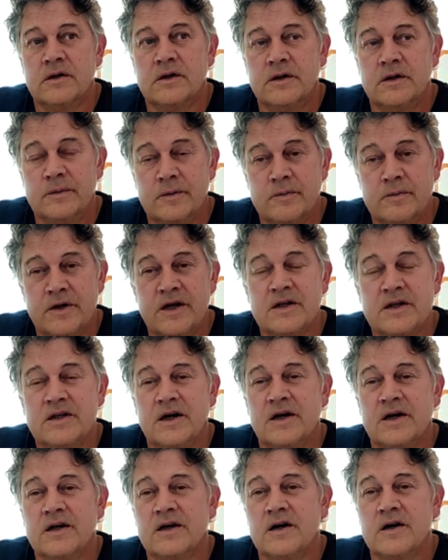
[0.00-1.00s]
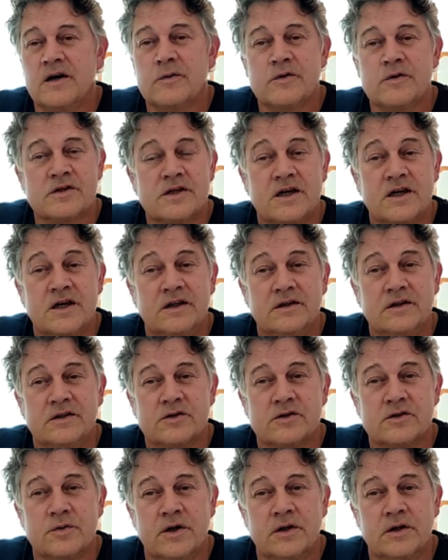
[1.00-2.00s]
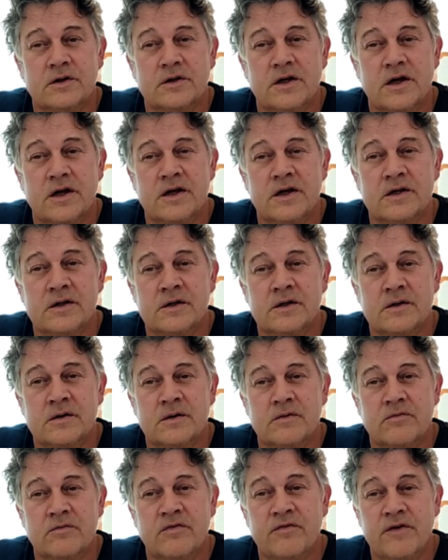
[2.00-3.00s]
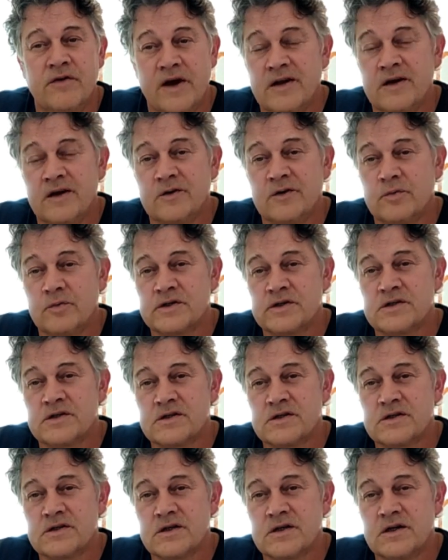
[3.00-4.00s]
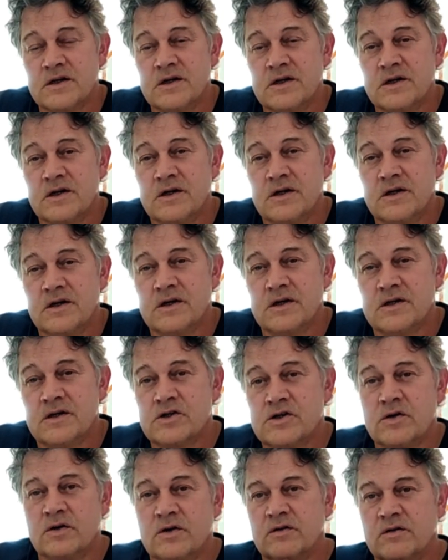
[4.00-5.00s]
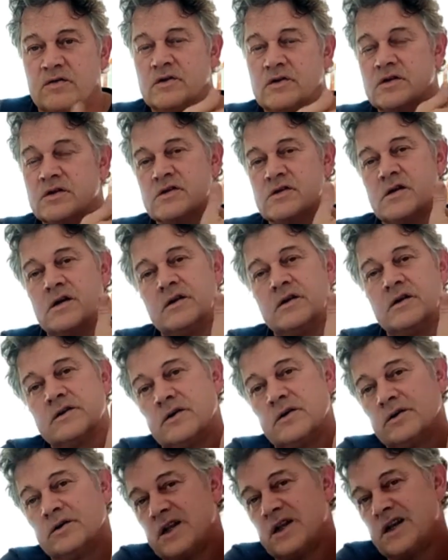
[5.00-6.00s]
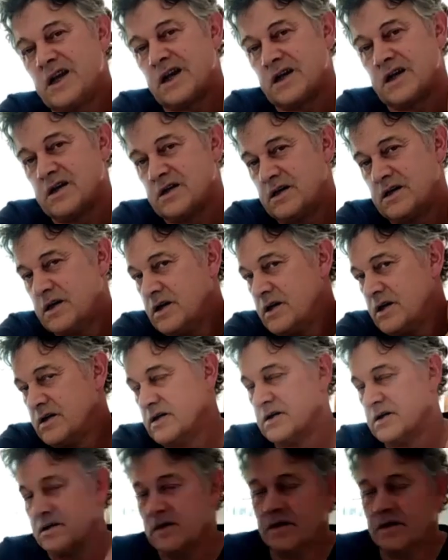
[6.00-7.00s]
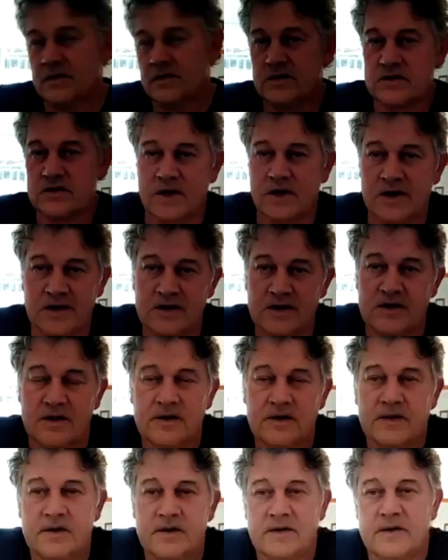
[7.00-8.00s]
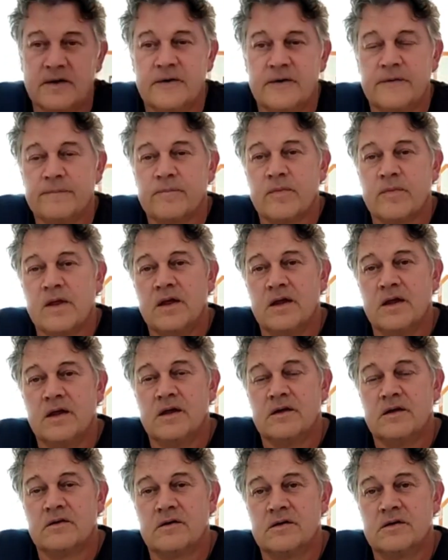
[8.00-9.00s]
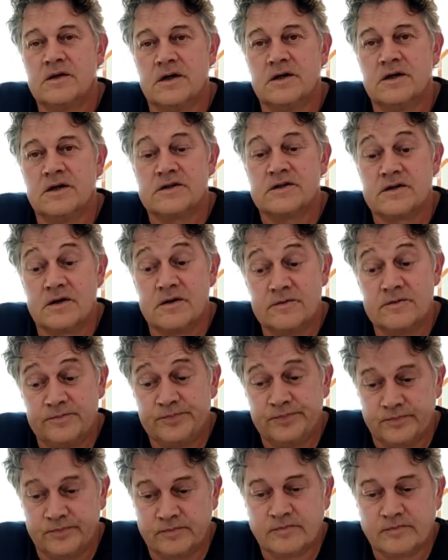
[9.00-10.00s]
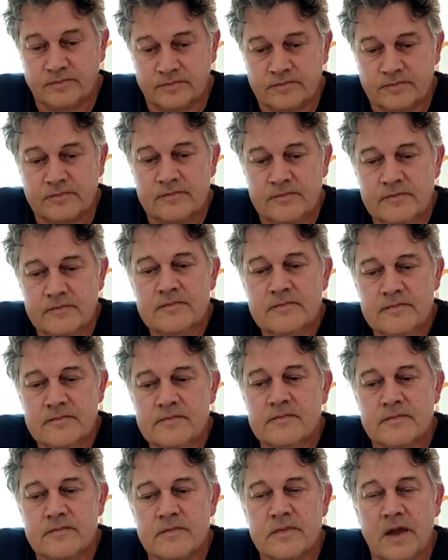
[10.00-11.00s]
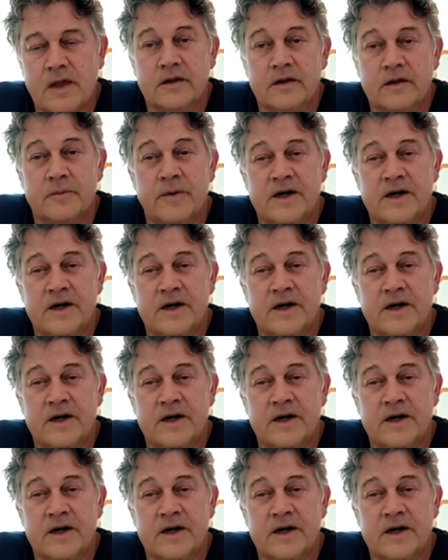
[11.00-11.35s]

Liebenberg, the other guy, was killed as well, and Weinand was shot through the shoulder or the neck, yeah, on the side. So yeah, so the